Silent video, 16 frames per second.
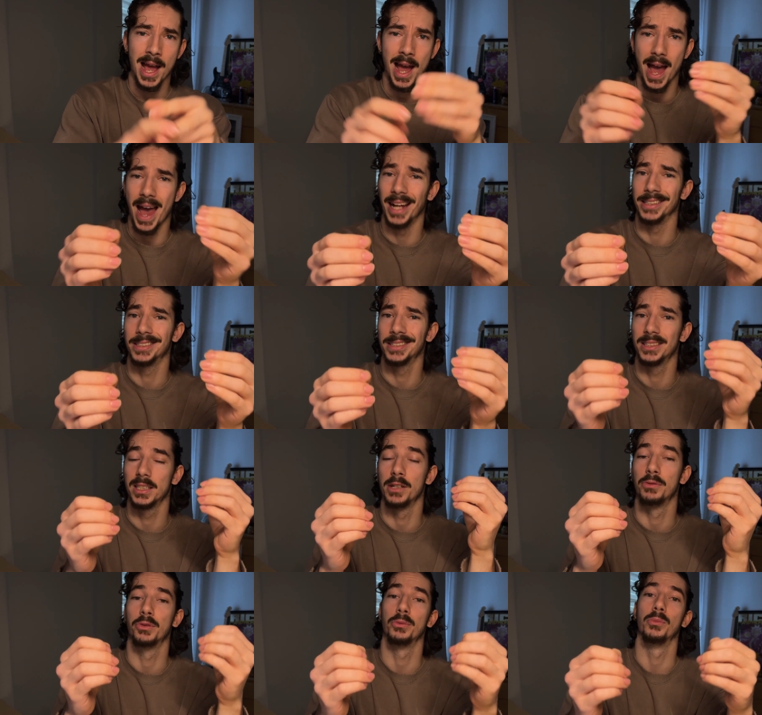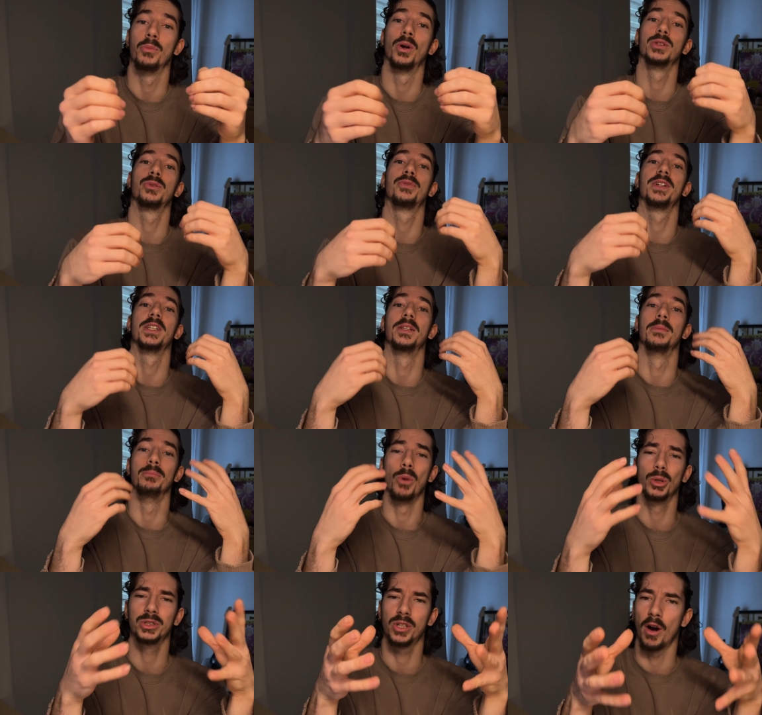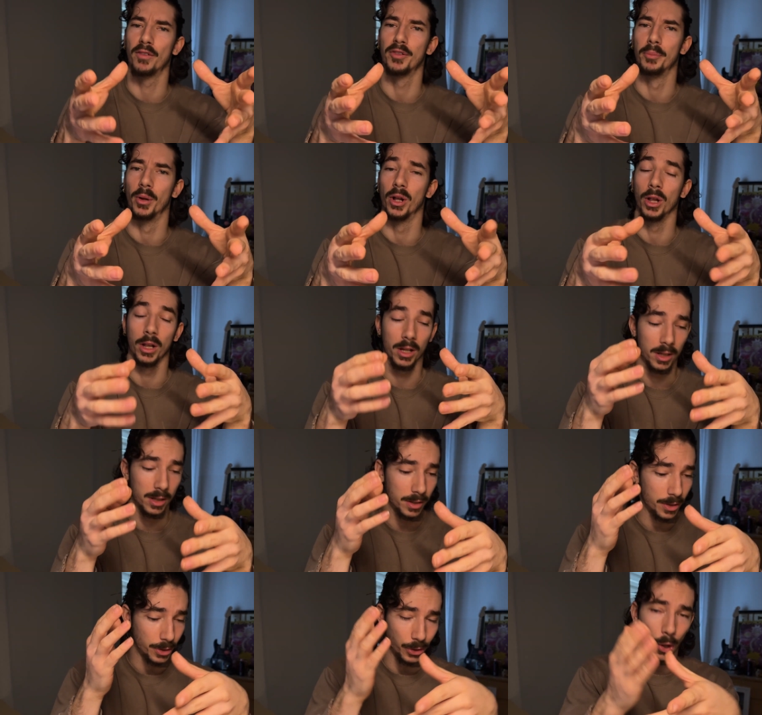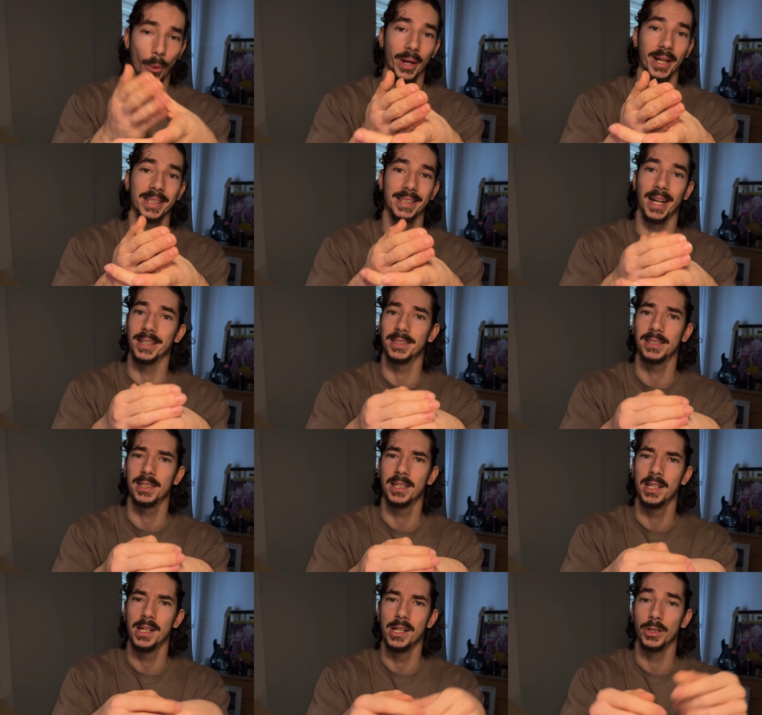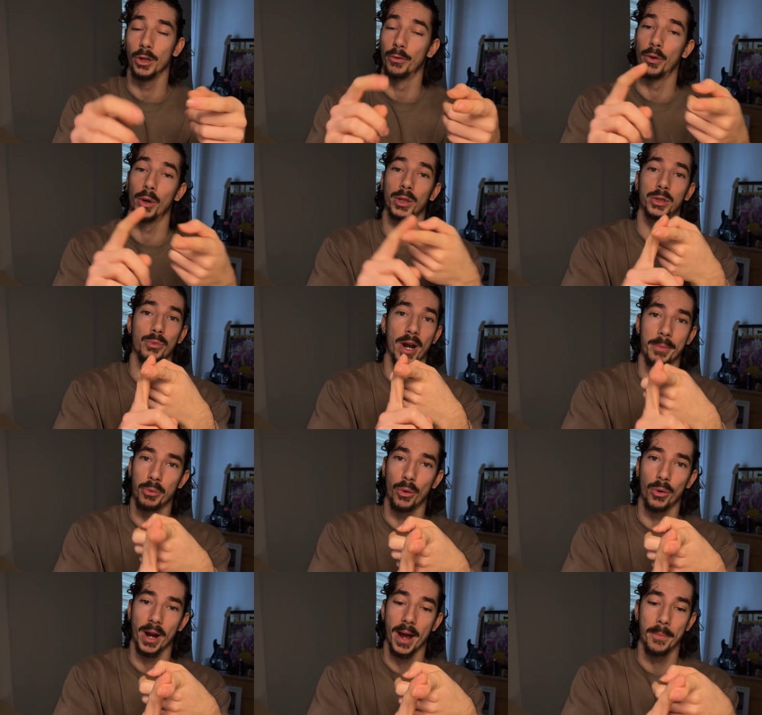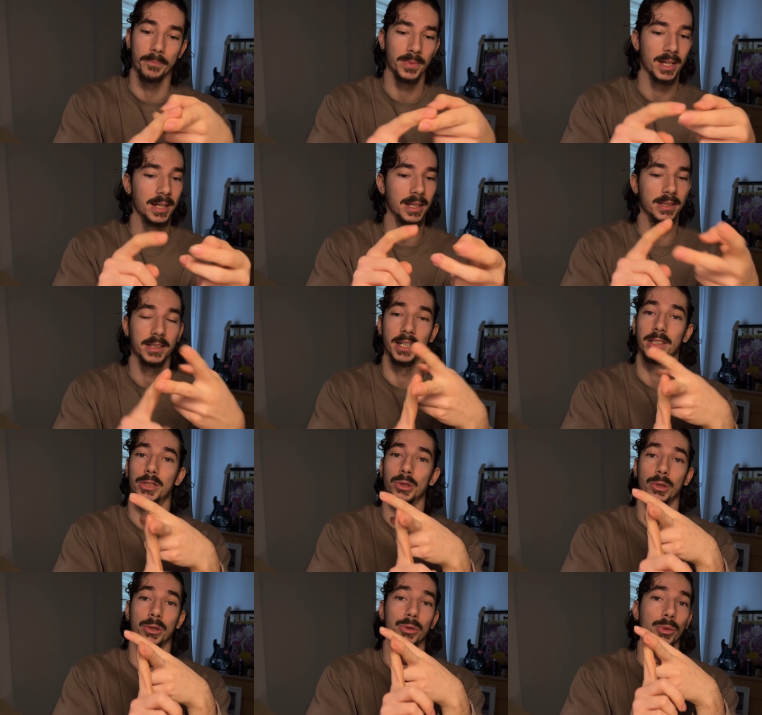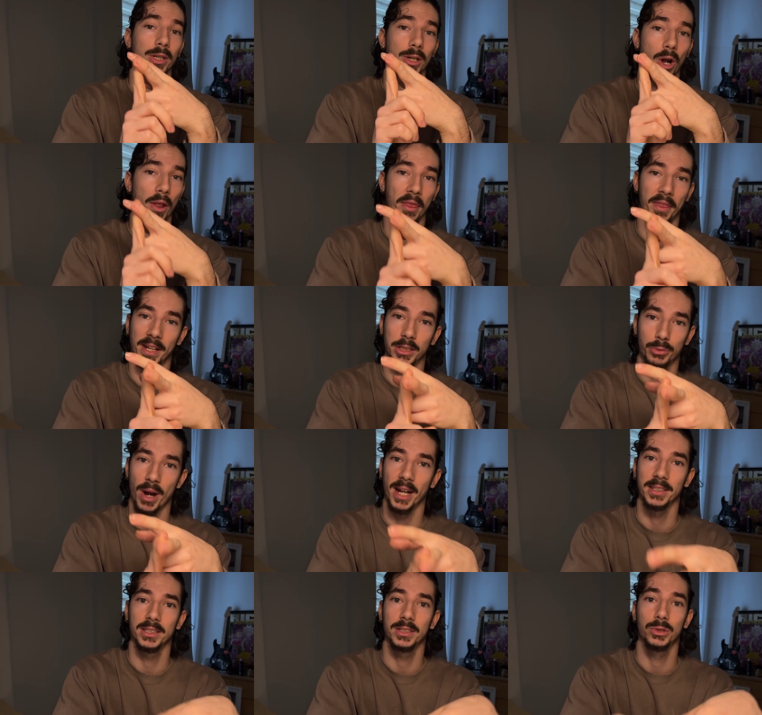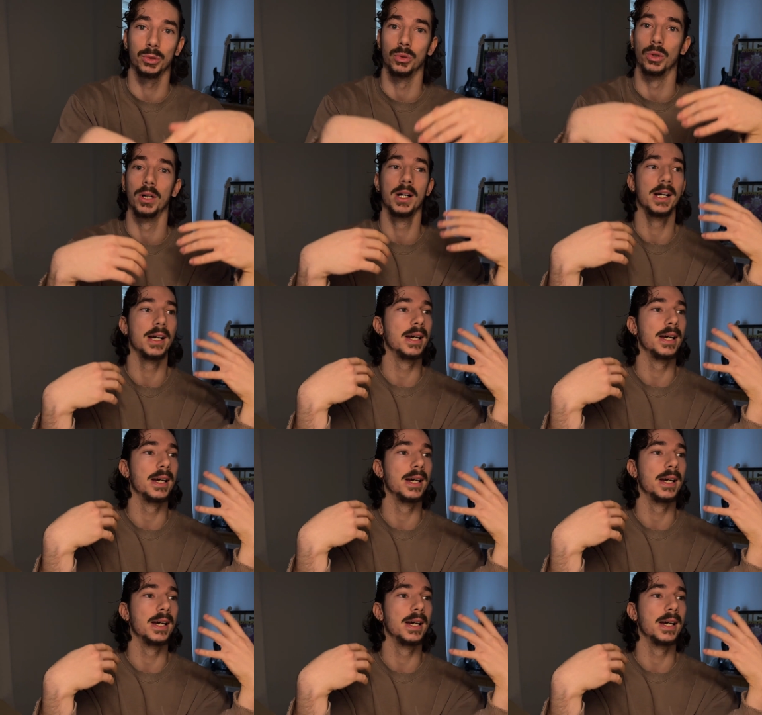And if you want to feel the most comfortable, knowing that you're following the right program, that you're doing all the things right to